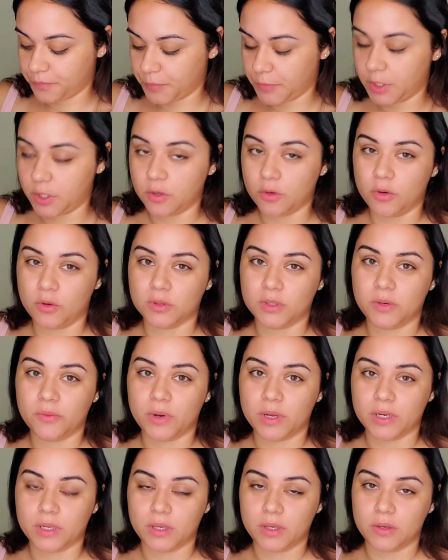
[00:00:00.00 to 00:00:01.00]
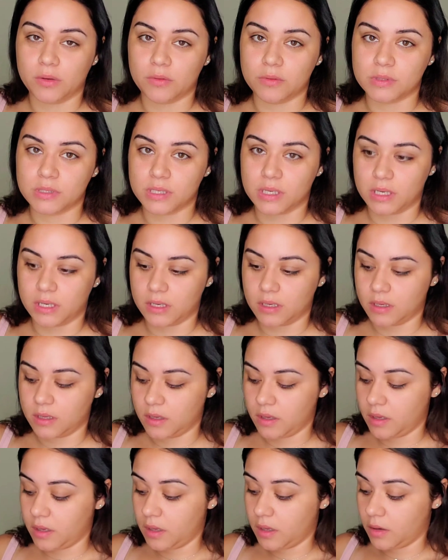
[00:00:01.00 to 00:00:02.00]
you only want to use it
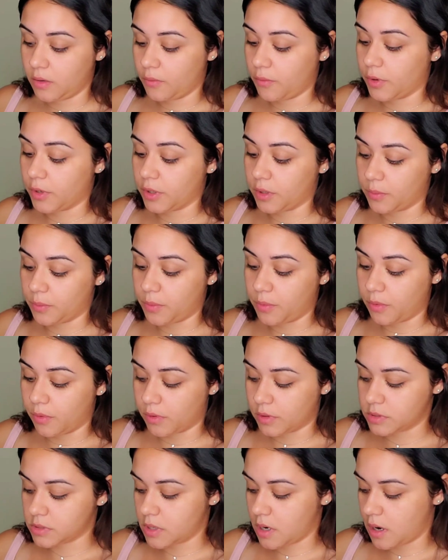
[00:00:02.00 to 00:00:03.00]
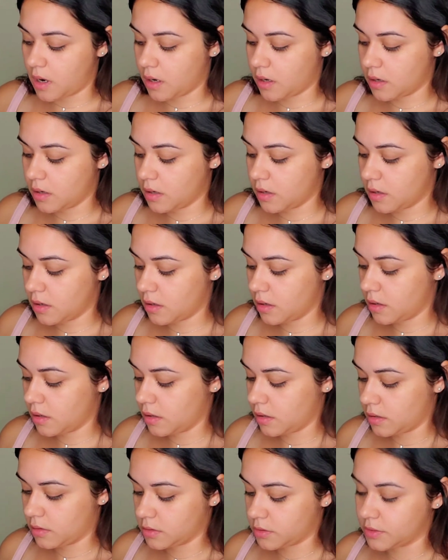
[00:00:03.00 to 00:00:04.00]
where your pores are.
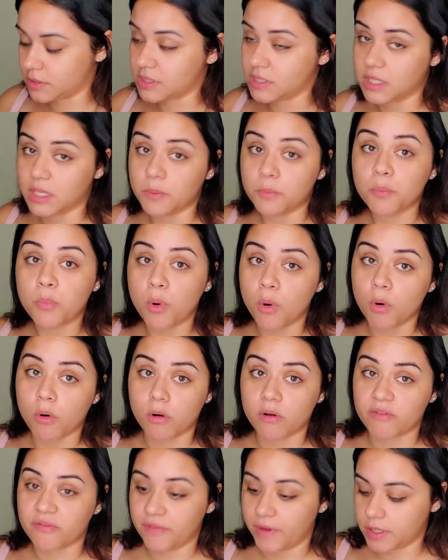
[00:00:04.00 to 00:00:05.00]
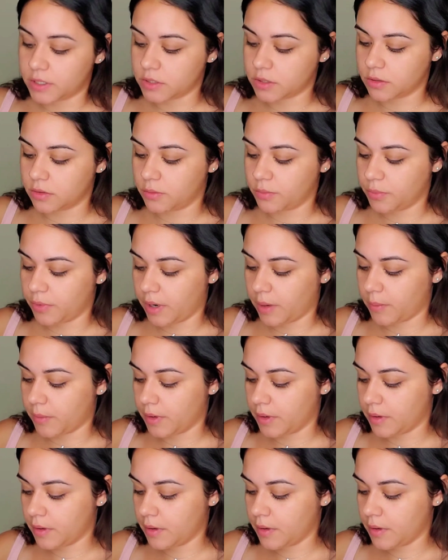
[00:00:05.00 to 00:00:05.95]
So it's the Professional Primer.